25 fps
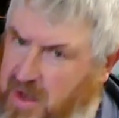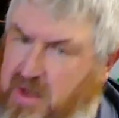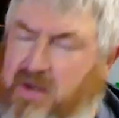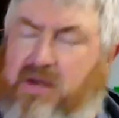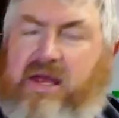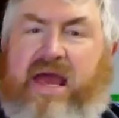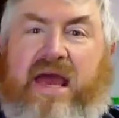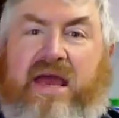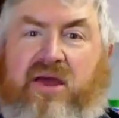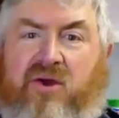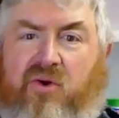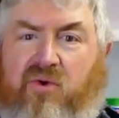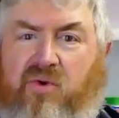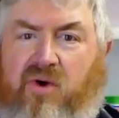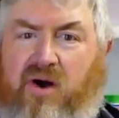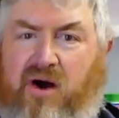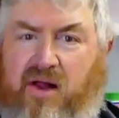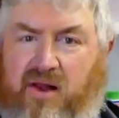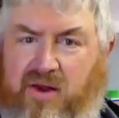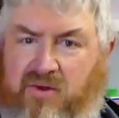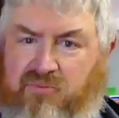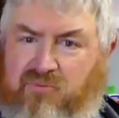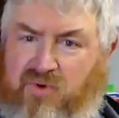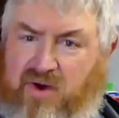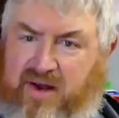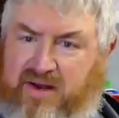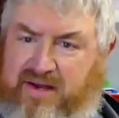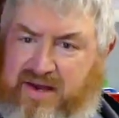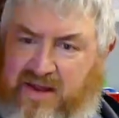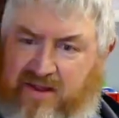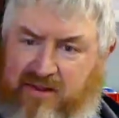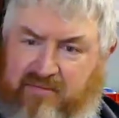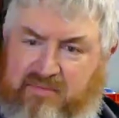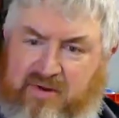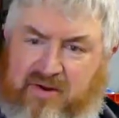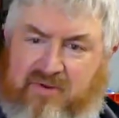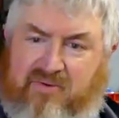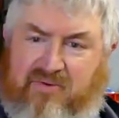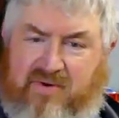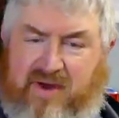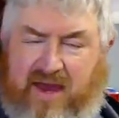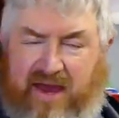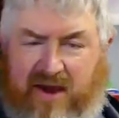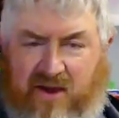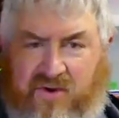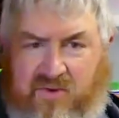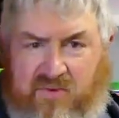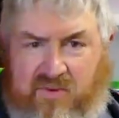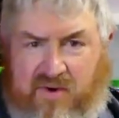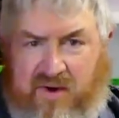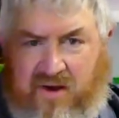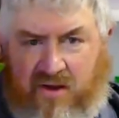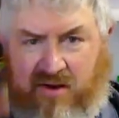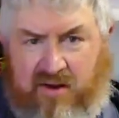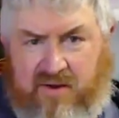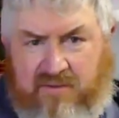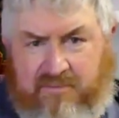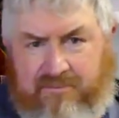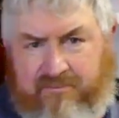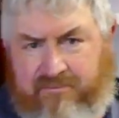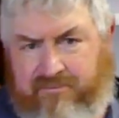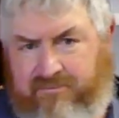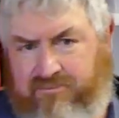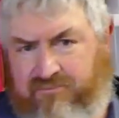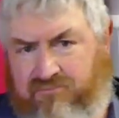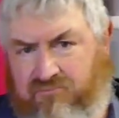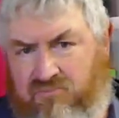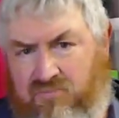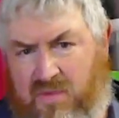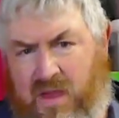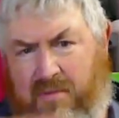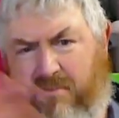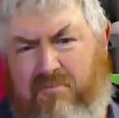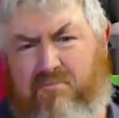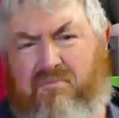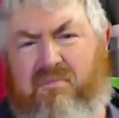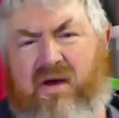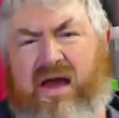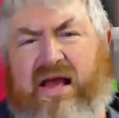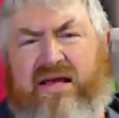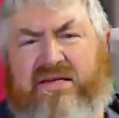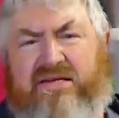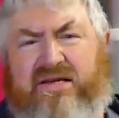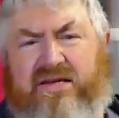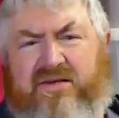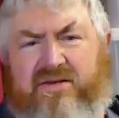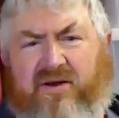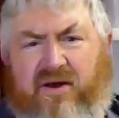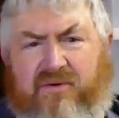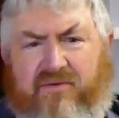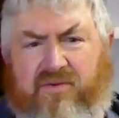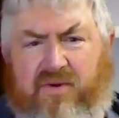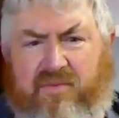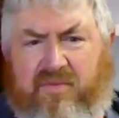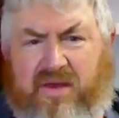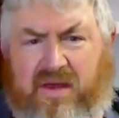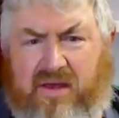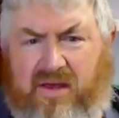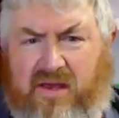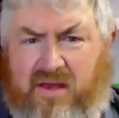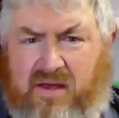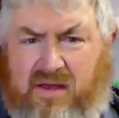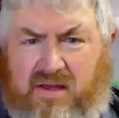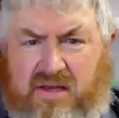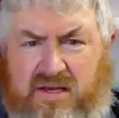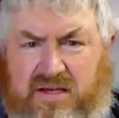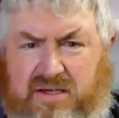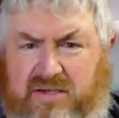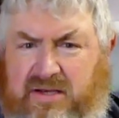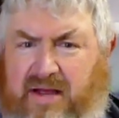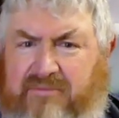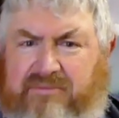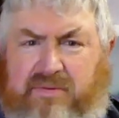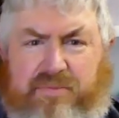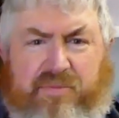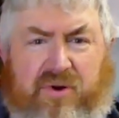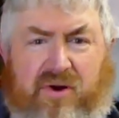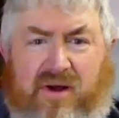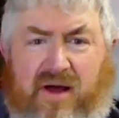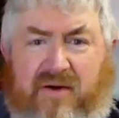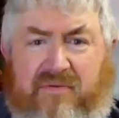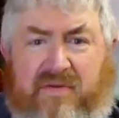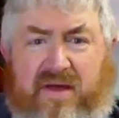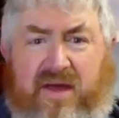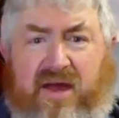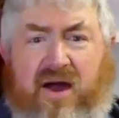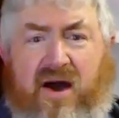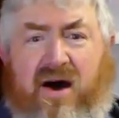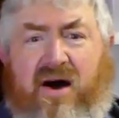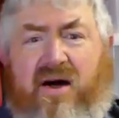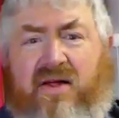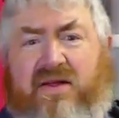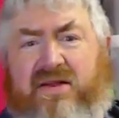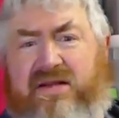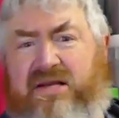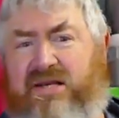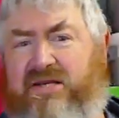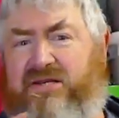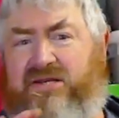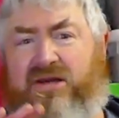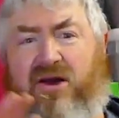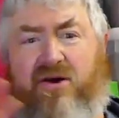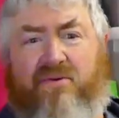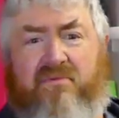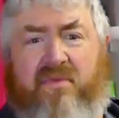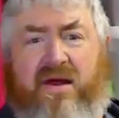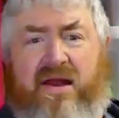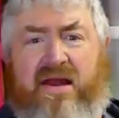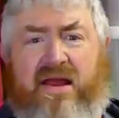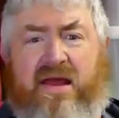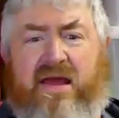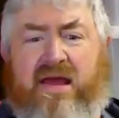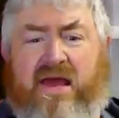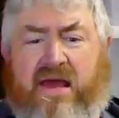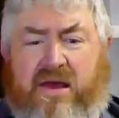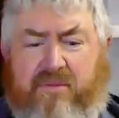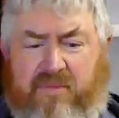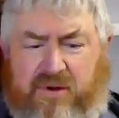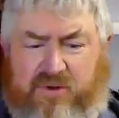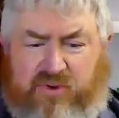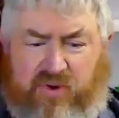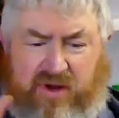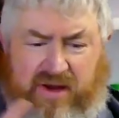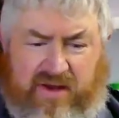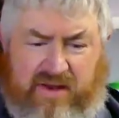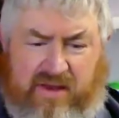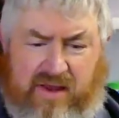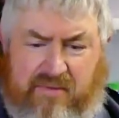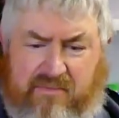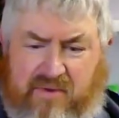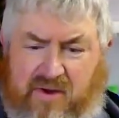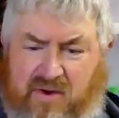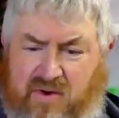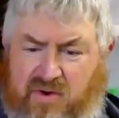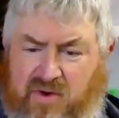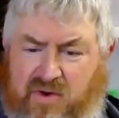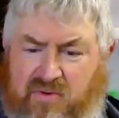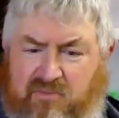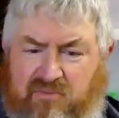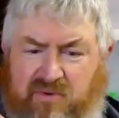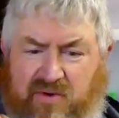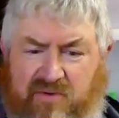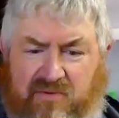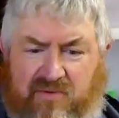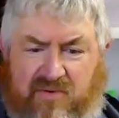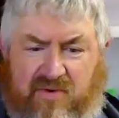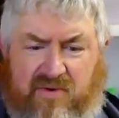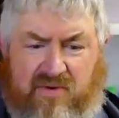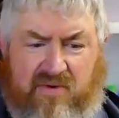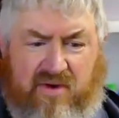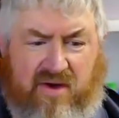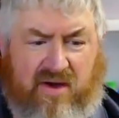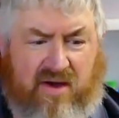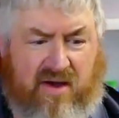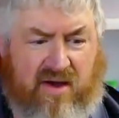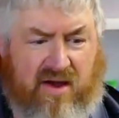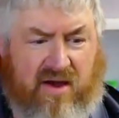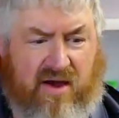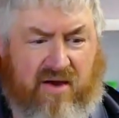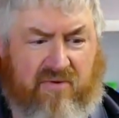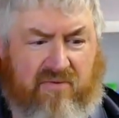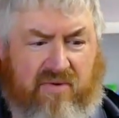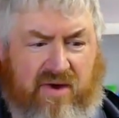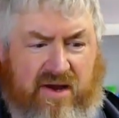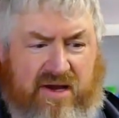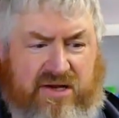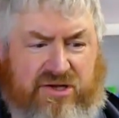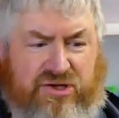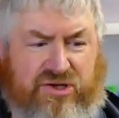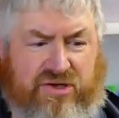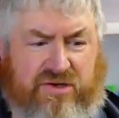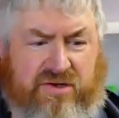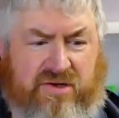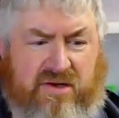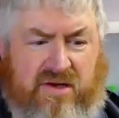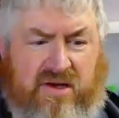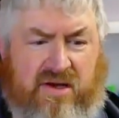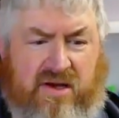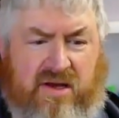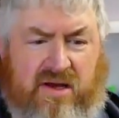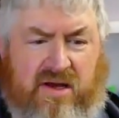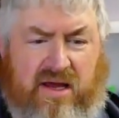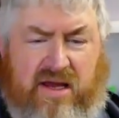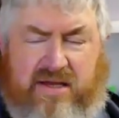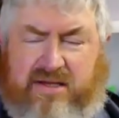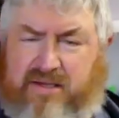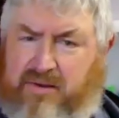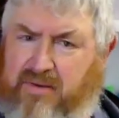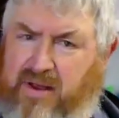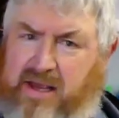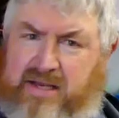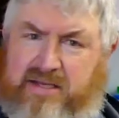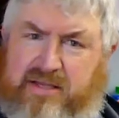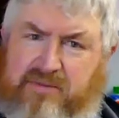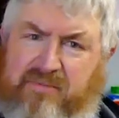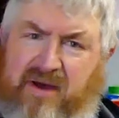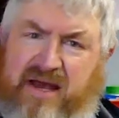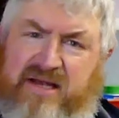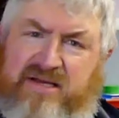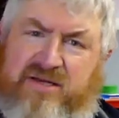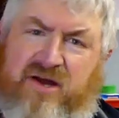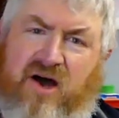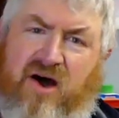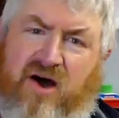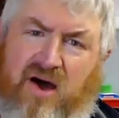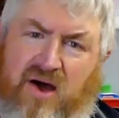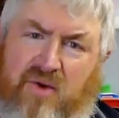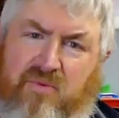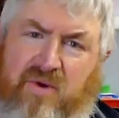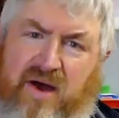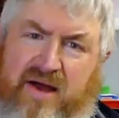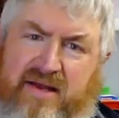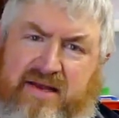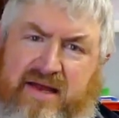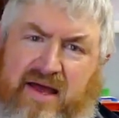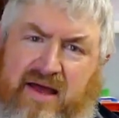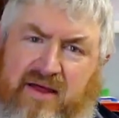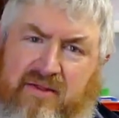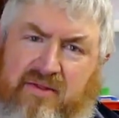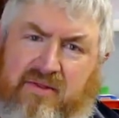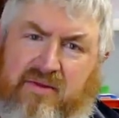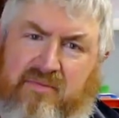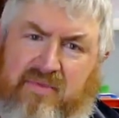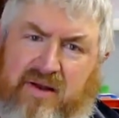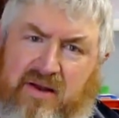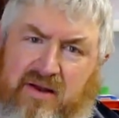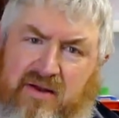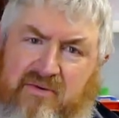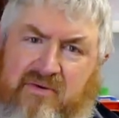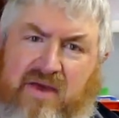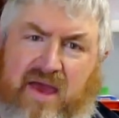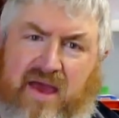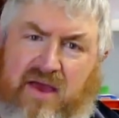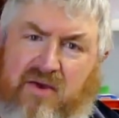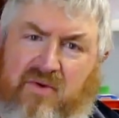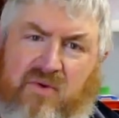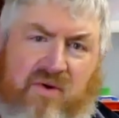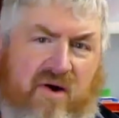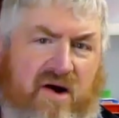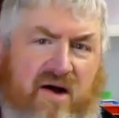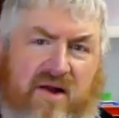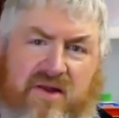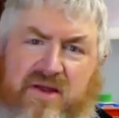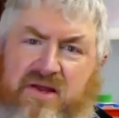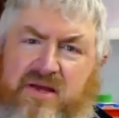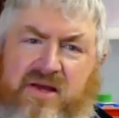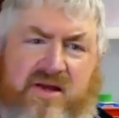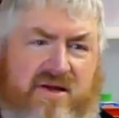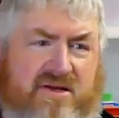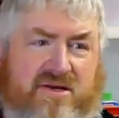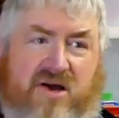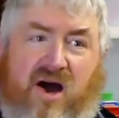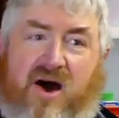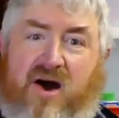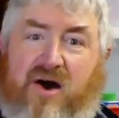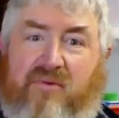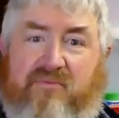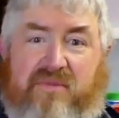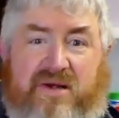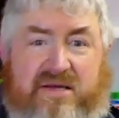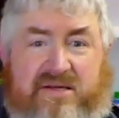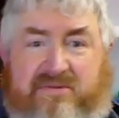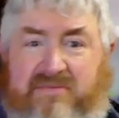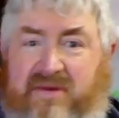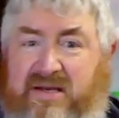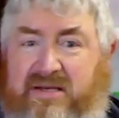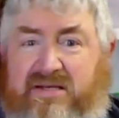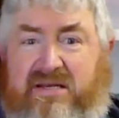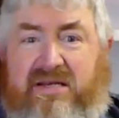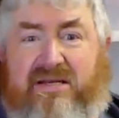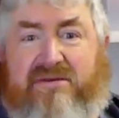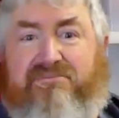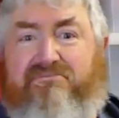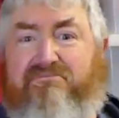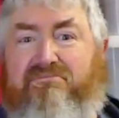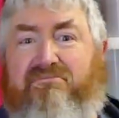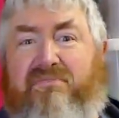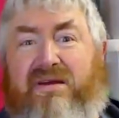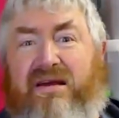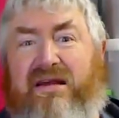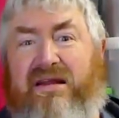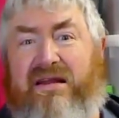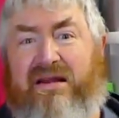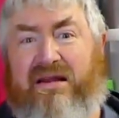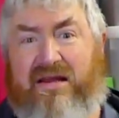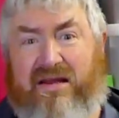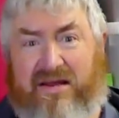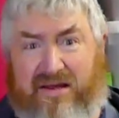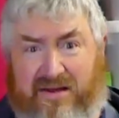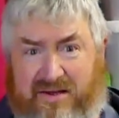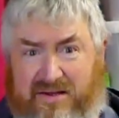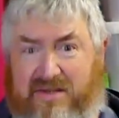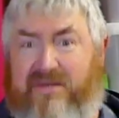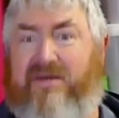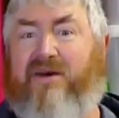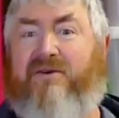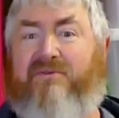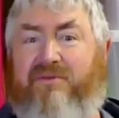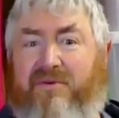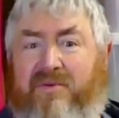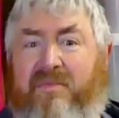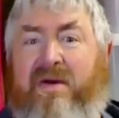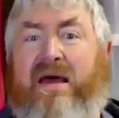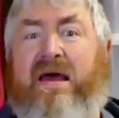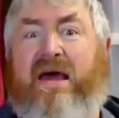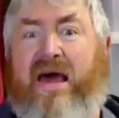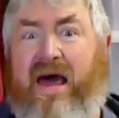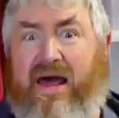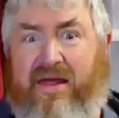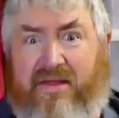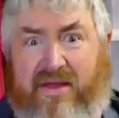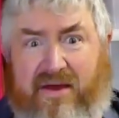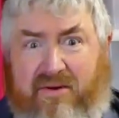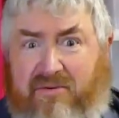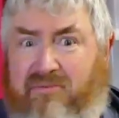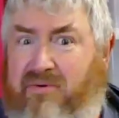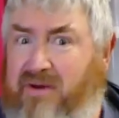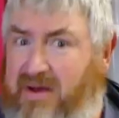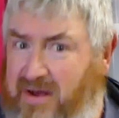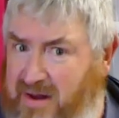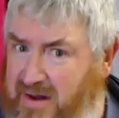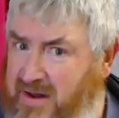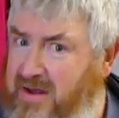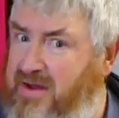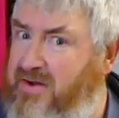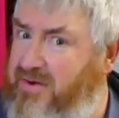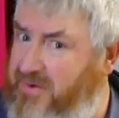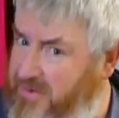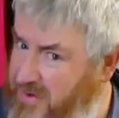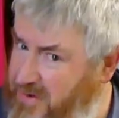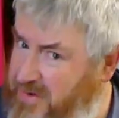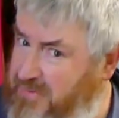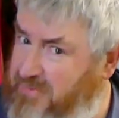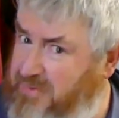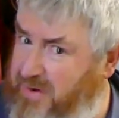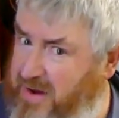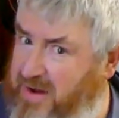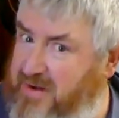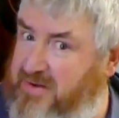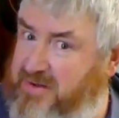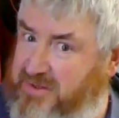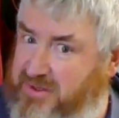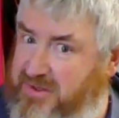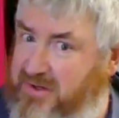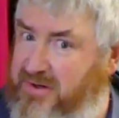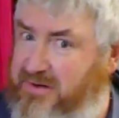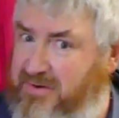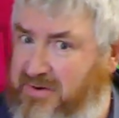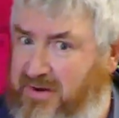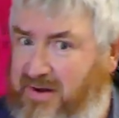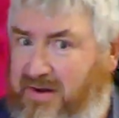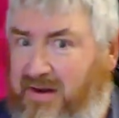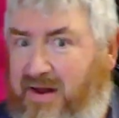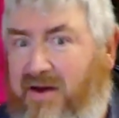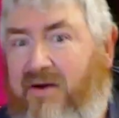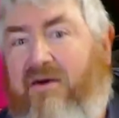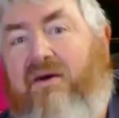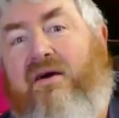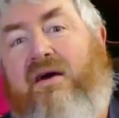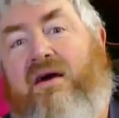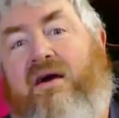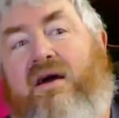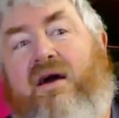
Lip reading: Kangaroo Island, right down the middle of Kangaroo Island, masses of them. You just have to pull over the car. There's just so many between the American River region. It's the major highway down the middle of Kangaroo Island. You just can't miss them. There's just millions of them, and they're really good ones too, you know.